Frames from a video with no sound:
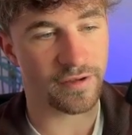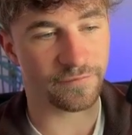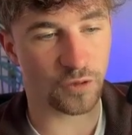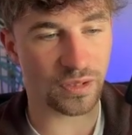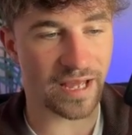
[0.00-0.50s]

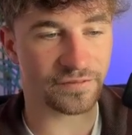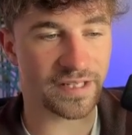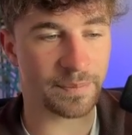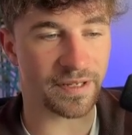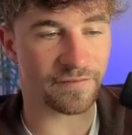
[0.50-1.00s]
Full
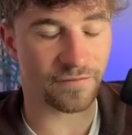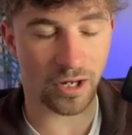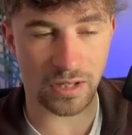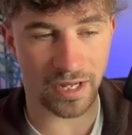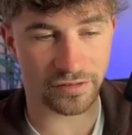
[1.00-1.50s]
FTP
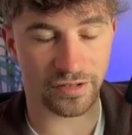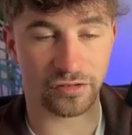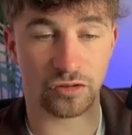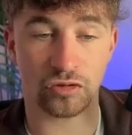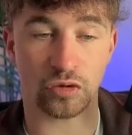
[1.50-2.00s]
file
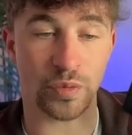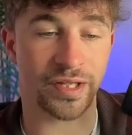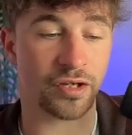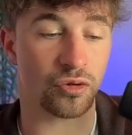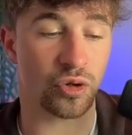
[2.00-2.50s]
access, so we
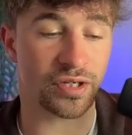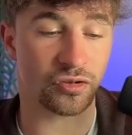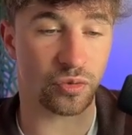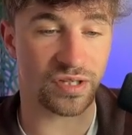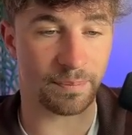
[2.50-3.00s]
can go
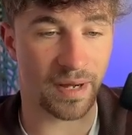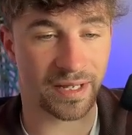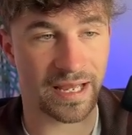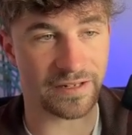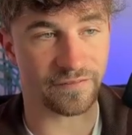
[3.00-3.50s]
into the
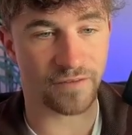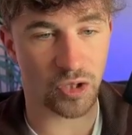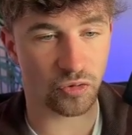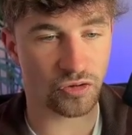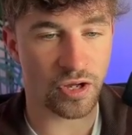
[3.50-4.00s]
back-end
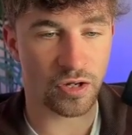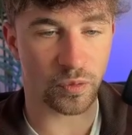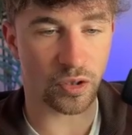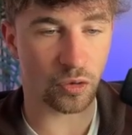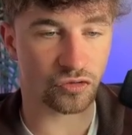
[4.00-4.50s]
files.
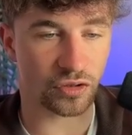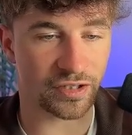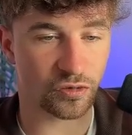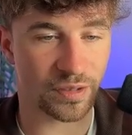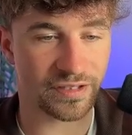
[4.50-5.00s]
We also
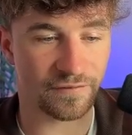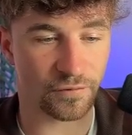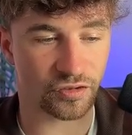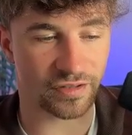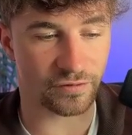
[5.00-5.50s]
get
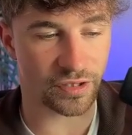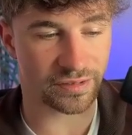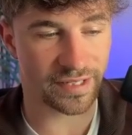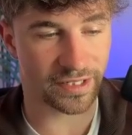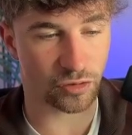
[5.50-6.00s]

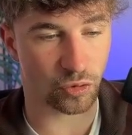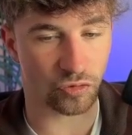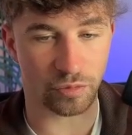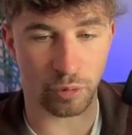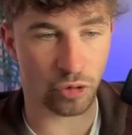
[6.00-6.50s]
24/7 technical
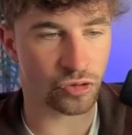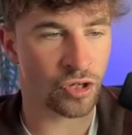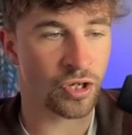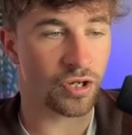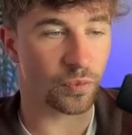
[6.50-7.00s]
support.
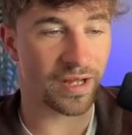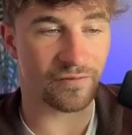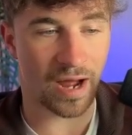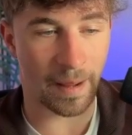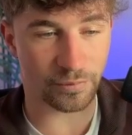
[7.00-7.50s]
We
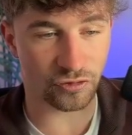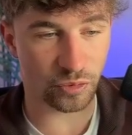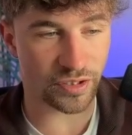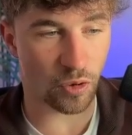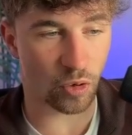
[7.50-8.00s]
have
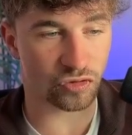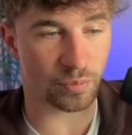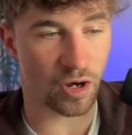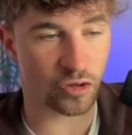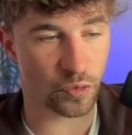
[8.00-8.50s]
absolutely
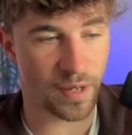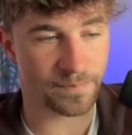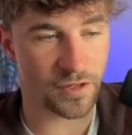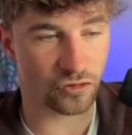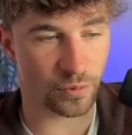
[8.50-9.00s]
awesome hardware,
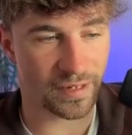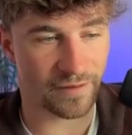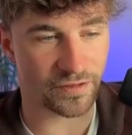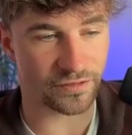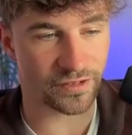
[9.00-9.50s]
so we
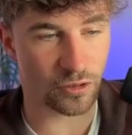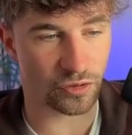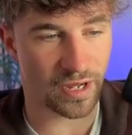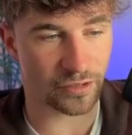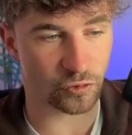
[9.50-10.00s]
have
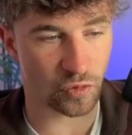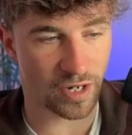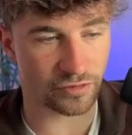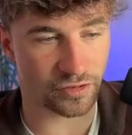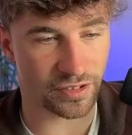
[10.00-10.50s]
Xeon and
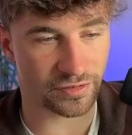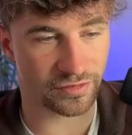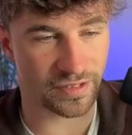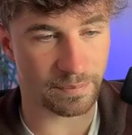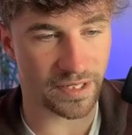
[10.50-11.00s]
Ryzen
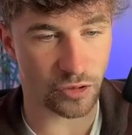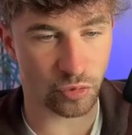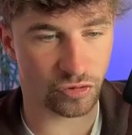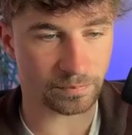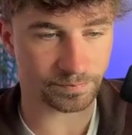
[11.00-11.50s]
CPUs.